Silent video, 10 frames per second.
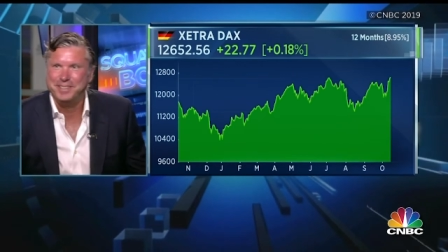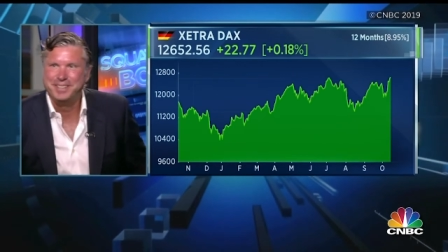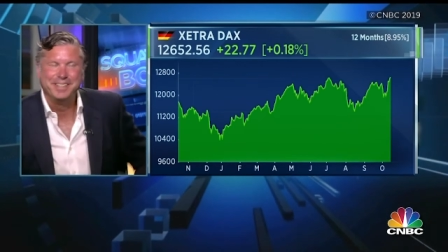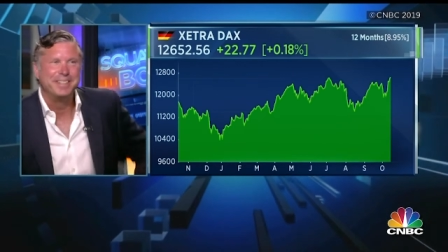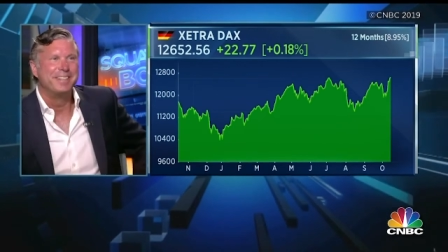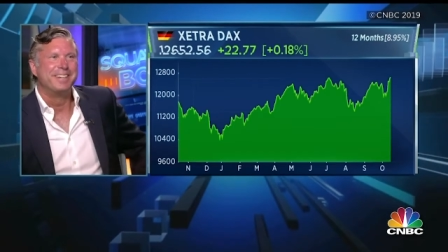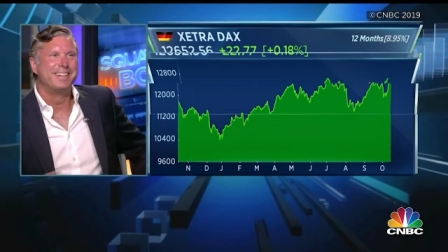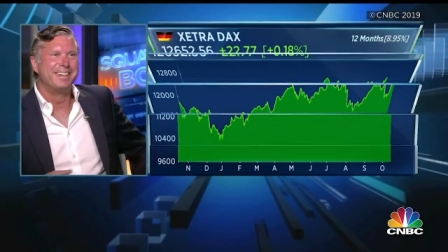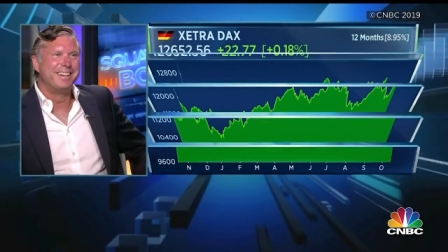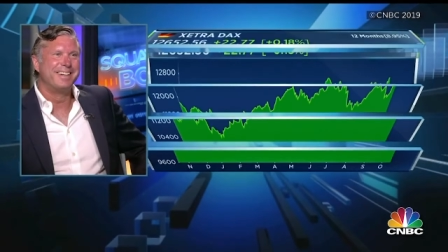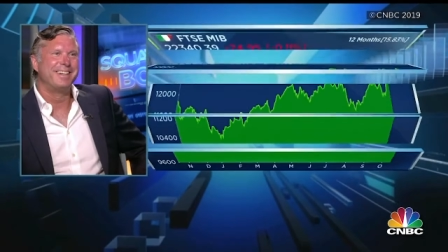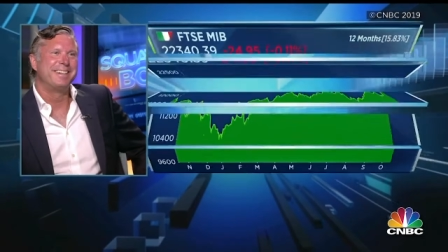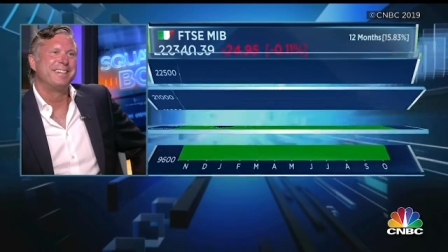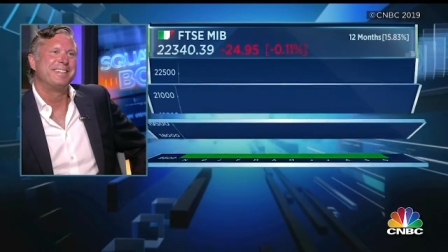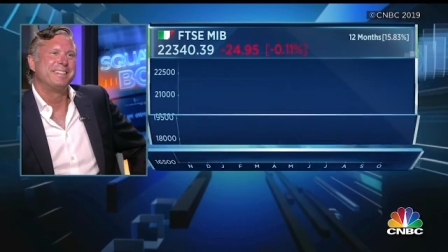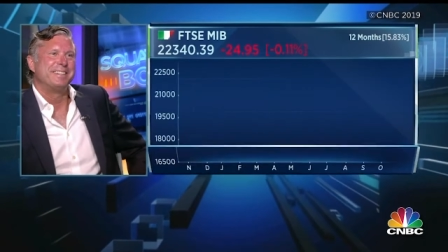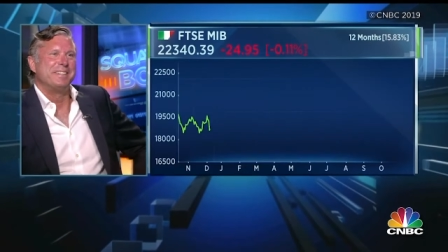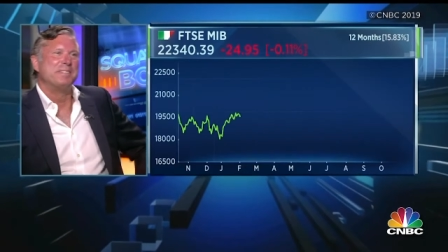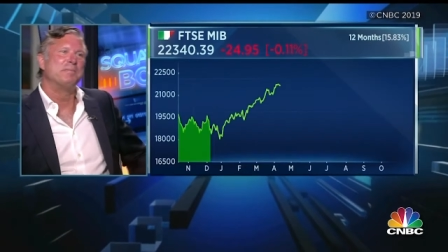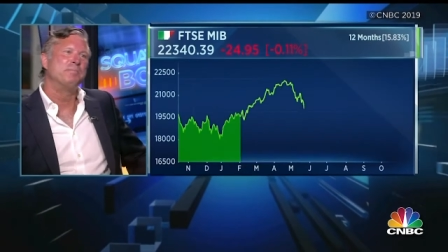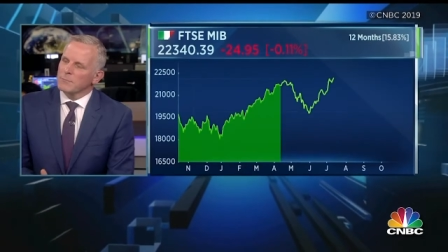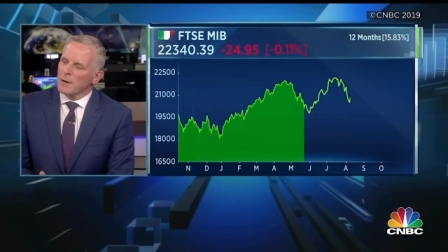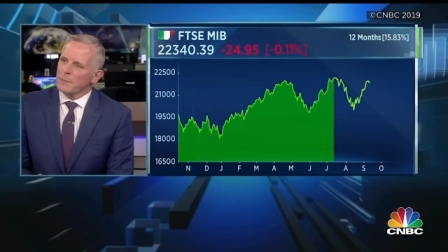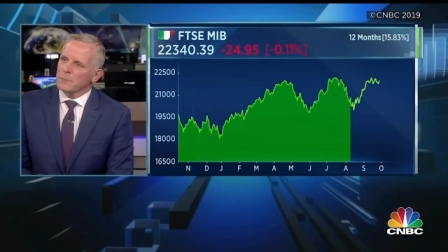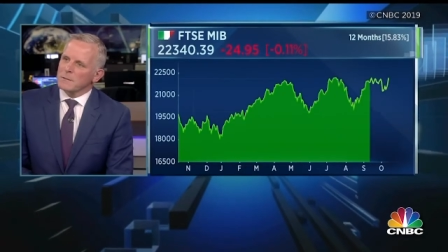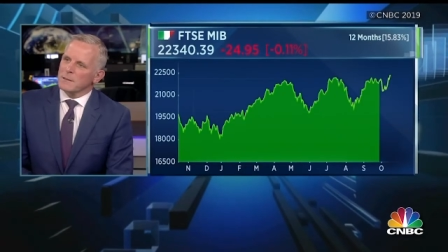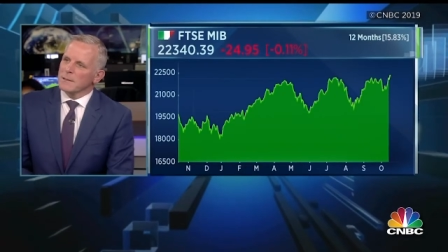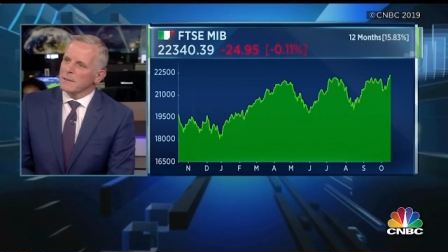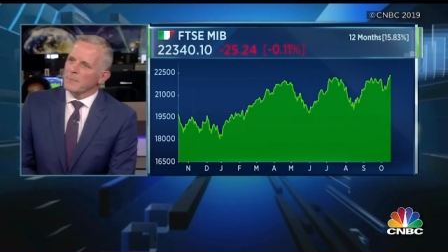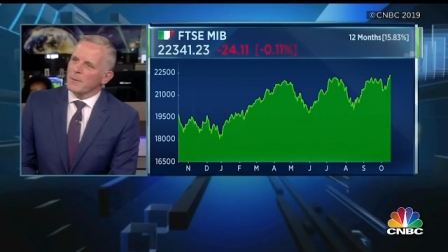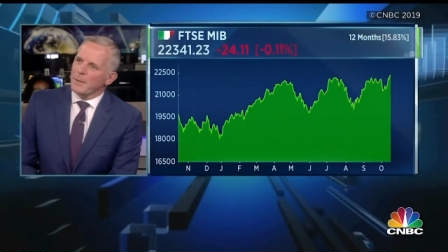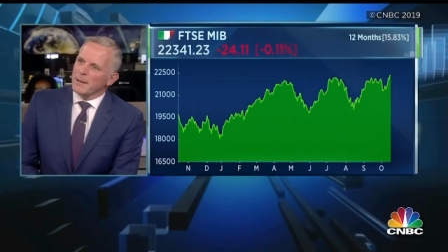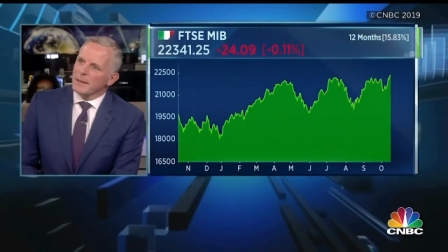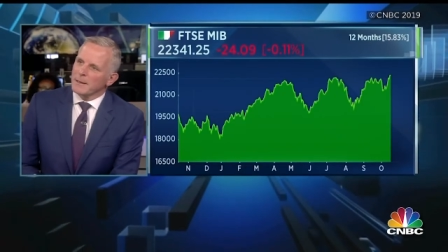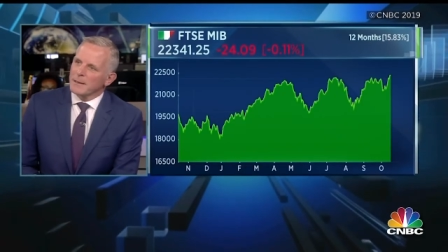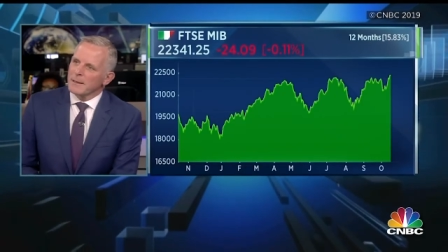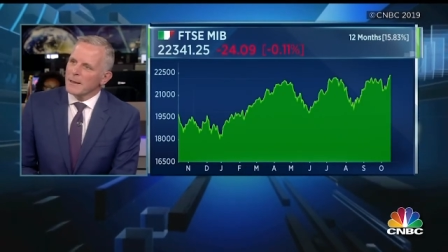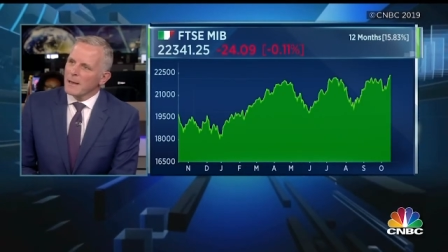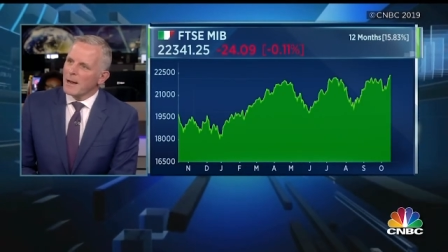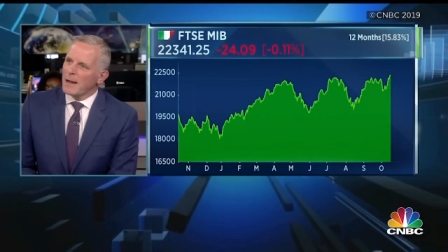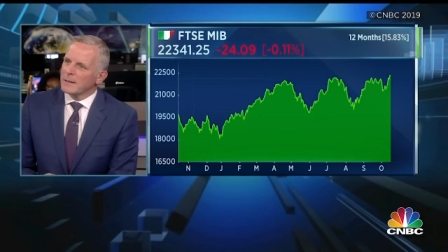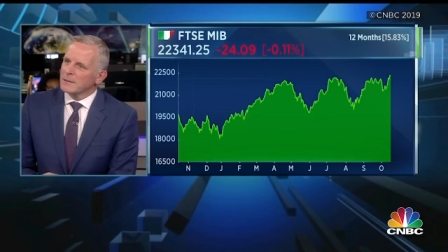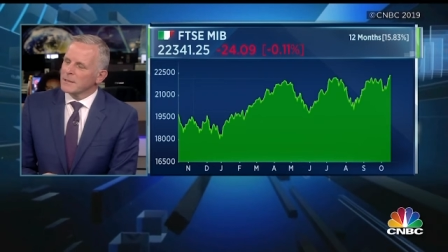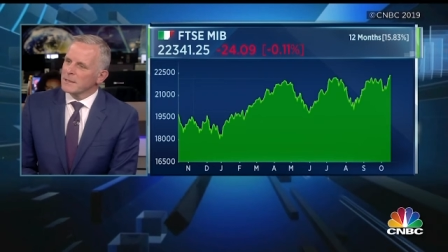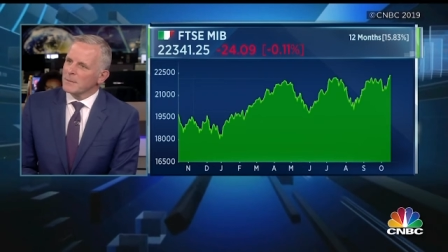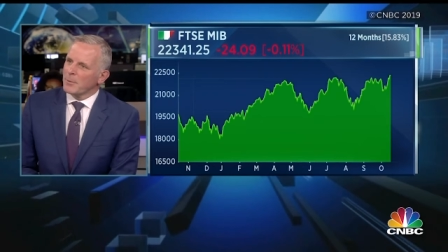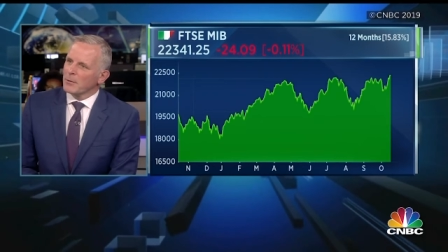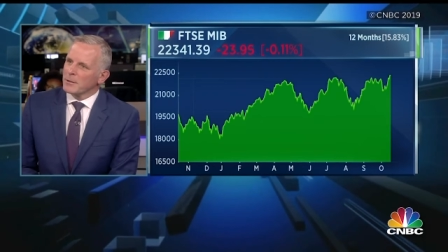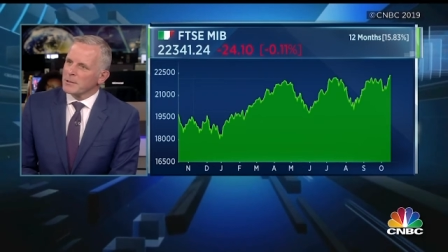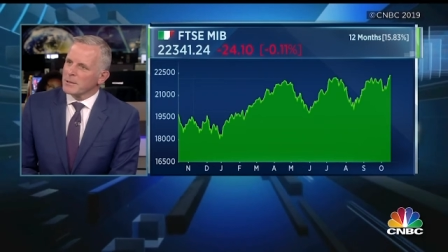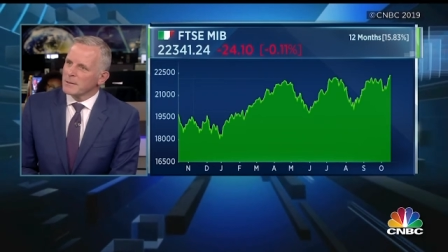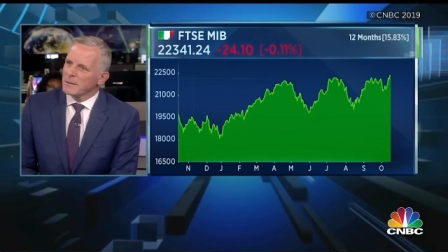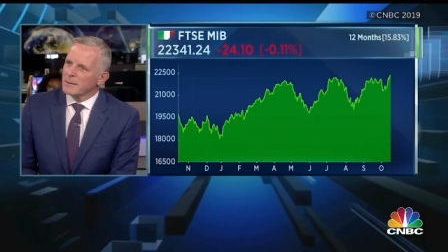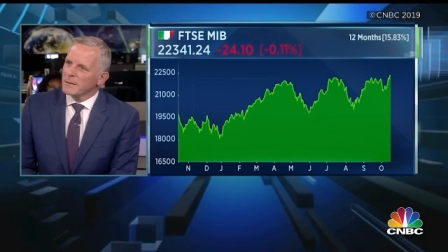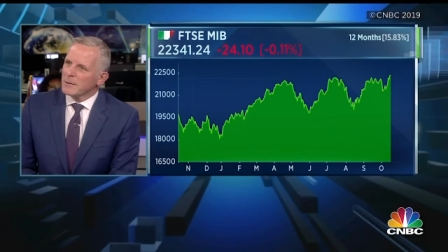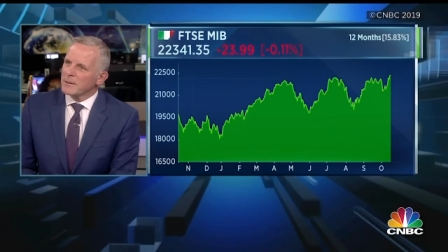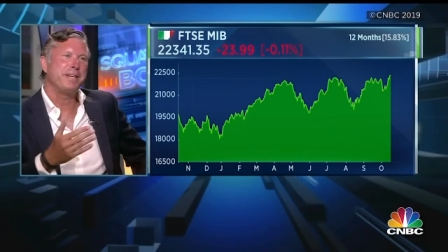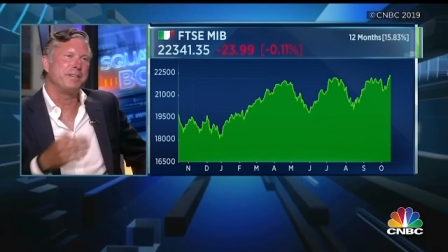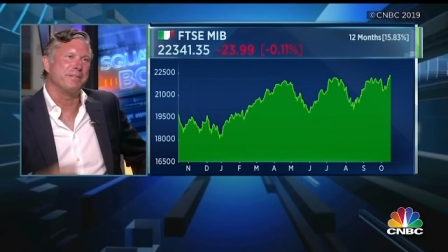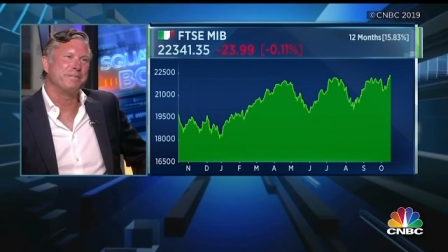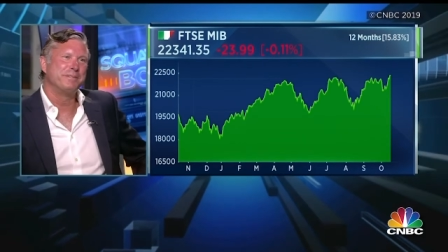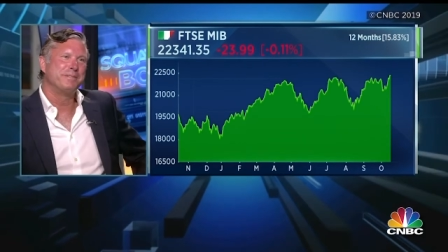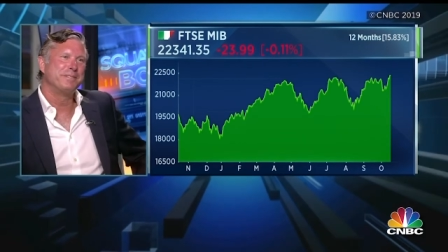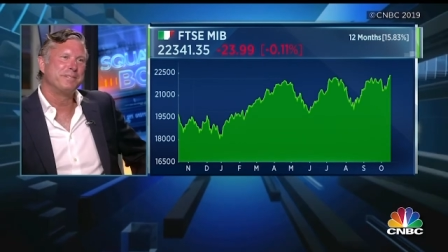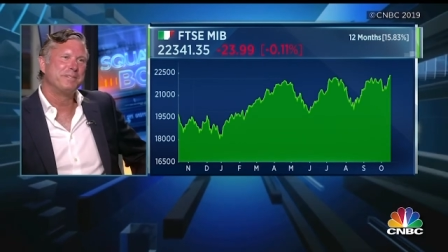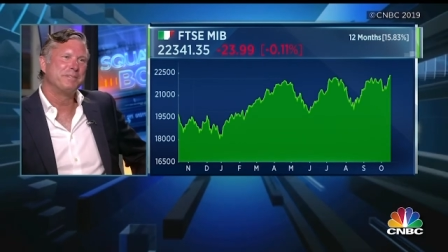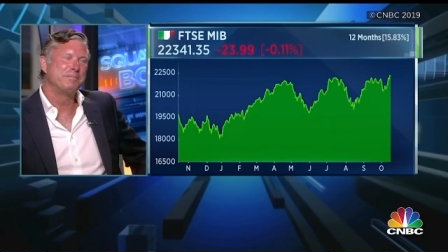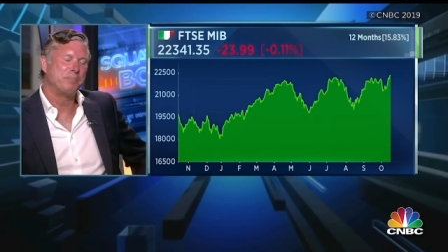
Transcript: Well, she breaks the furniture, she ruffles the bed linen, and then she eats the porridge. Who did it go well for?